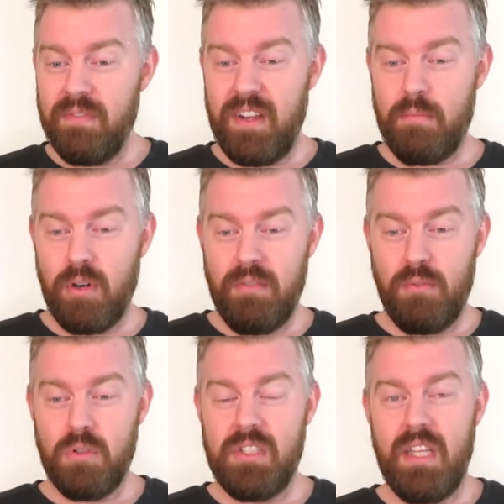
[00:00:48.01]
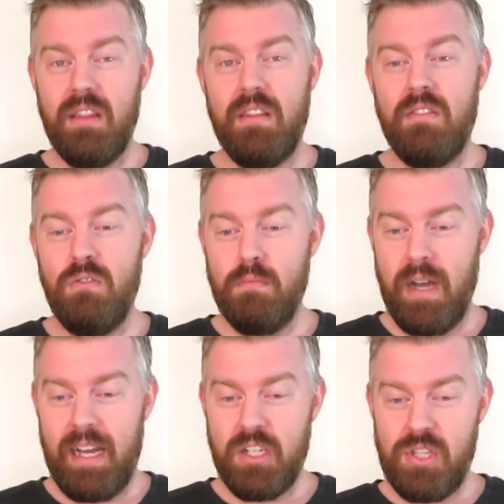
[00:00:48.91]
February 14th to
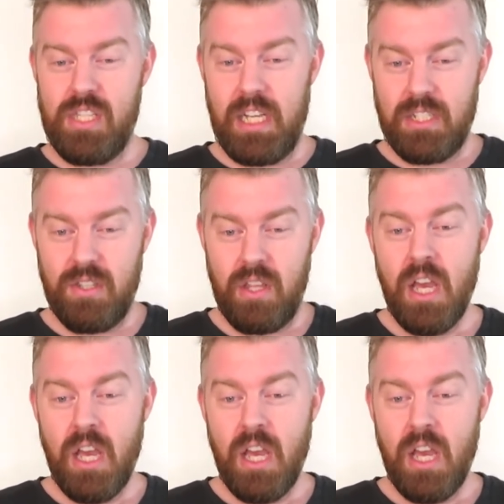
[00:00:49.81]
March 6th.